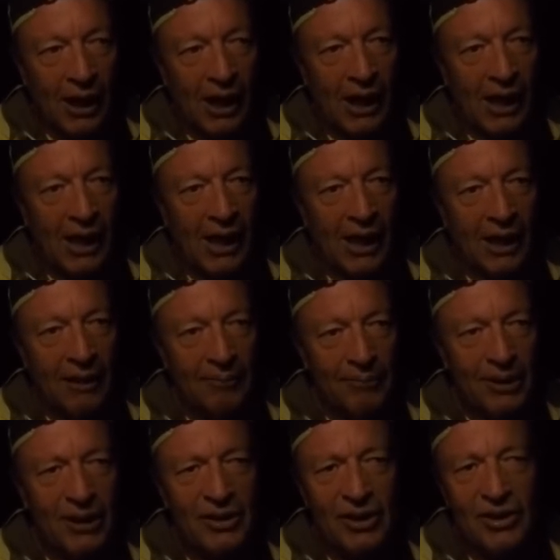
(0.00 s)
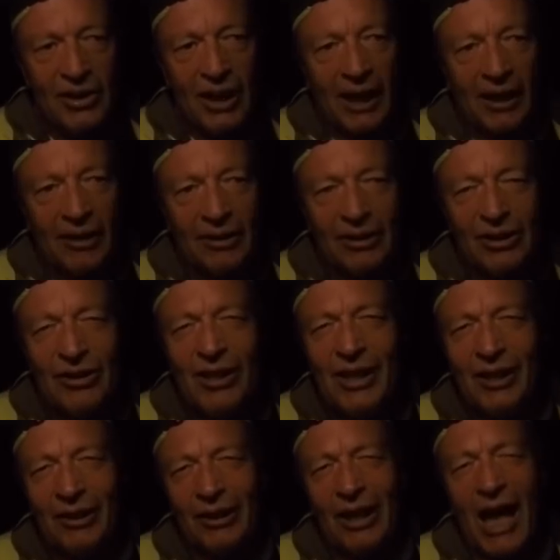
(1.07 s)
because it's like you
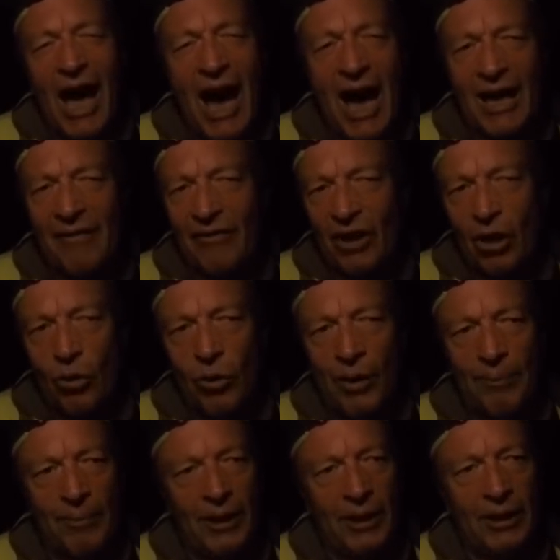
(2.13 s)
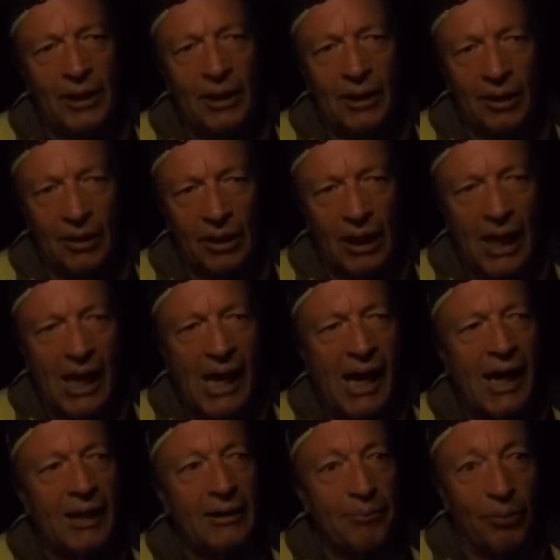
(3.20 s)
need a lot of equipment and
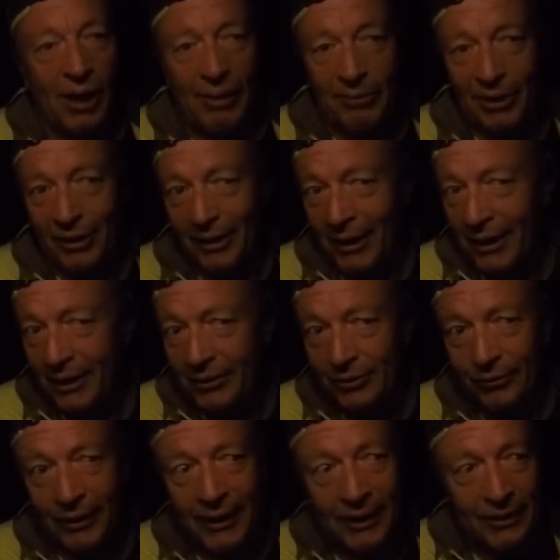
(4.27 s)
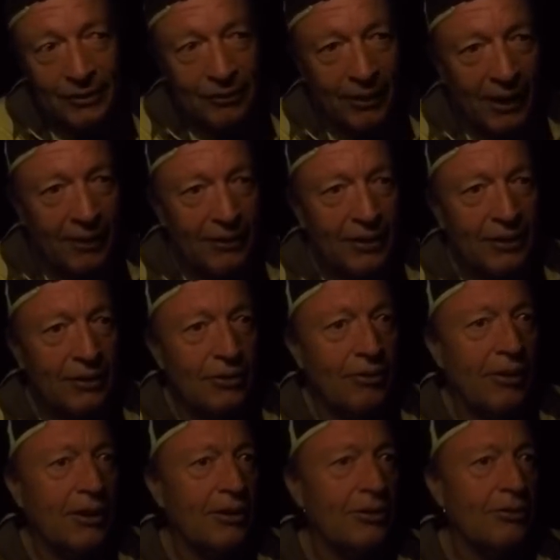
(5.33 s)
probably a lot of training too. How are you going to
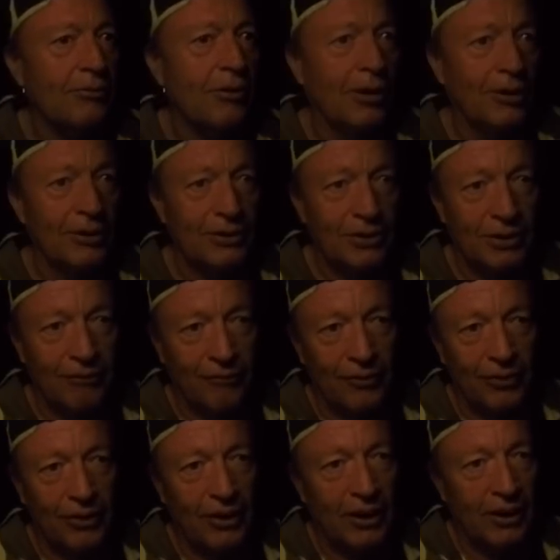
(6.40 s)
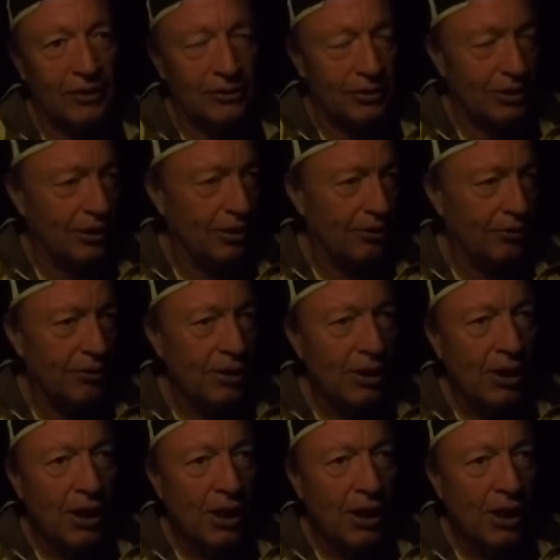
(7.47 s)
know how to do all these different things, you know?